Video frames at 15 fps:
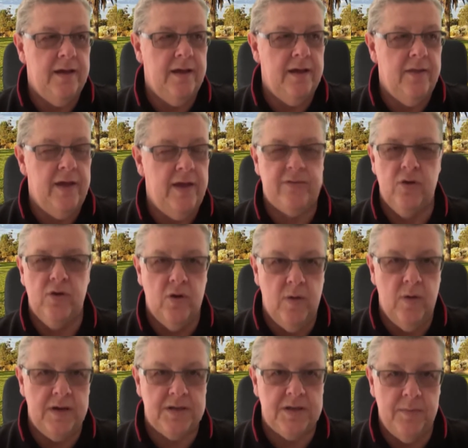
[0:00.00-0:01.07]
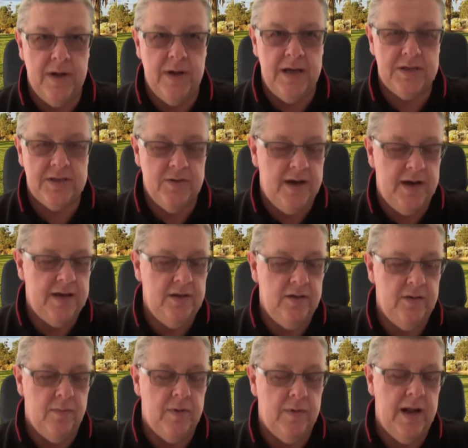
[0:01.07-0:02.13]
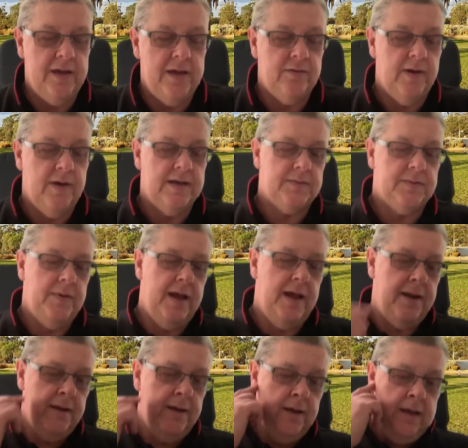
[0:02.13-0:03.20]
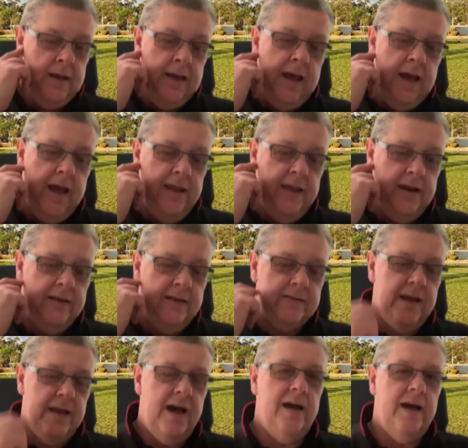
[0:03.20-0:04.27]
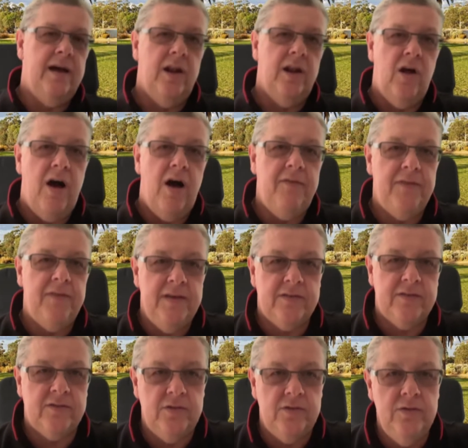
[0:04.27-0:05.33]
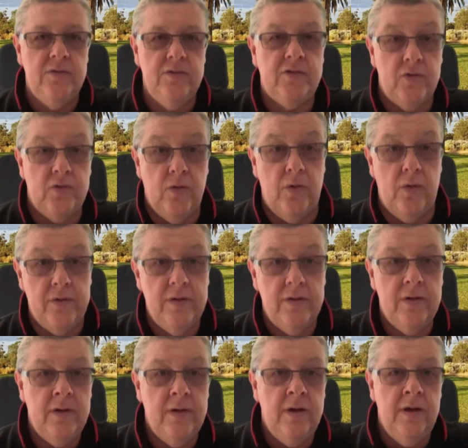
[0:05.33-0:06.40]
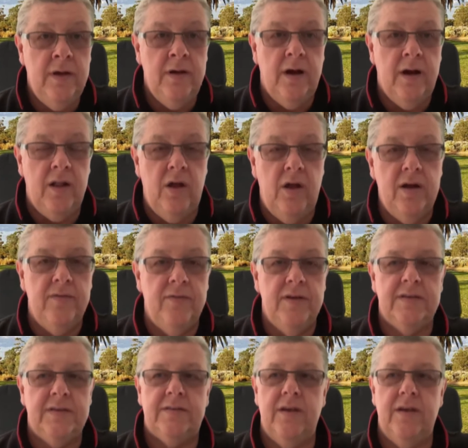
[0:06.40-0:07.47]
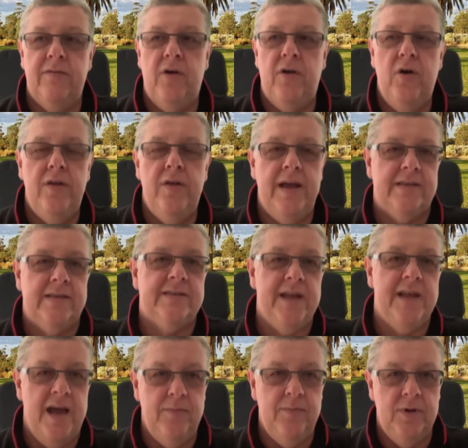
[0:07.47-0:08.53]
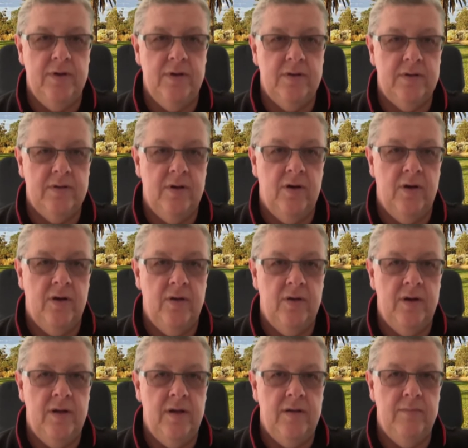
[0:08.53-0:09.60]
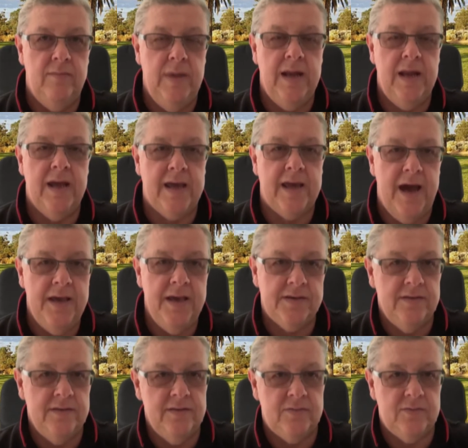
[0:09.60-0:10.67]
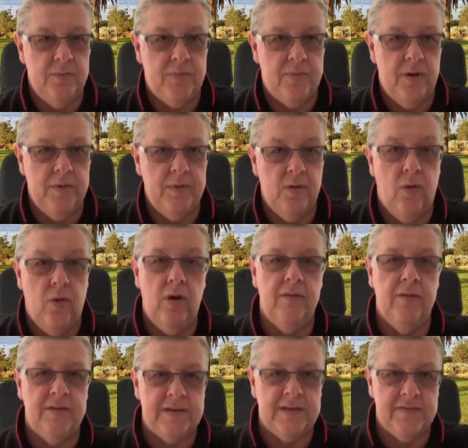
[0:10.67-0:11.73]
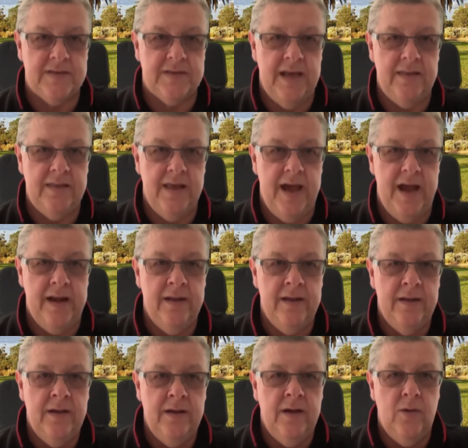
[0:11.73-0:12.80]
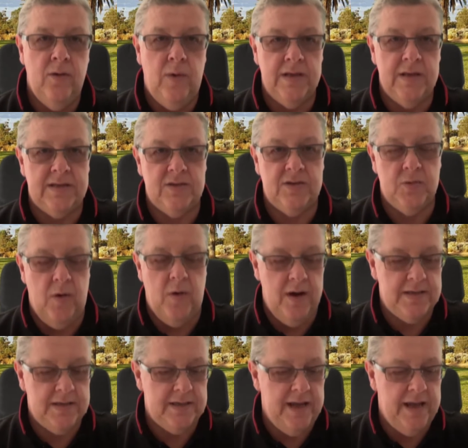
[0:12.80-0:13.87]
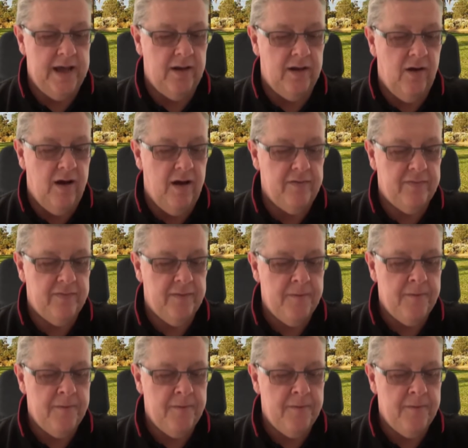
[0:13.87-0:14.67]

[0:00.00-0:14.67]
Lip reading: that's a good question. I'm glad you asked me that. And that is, life is too short. A lot of us have heard that statement on many occasions. Probably all of us have said that once or twice in our life.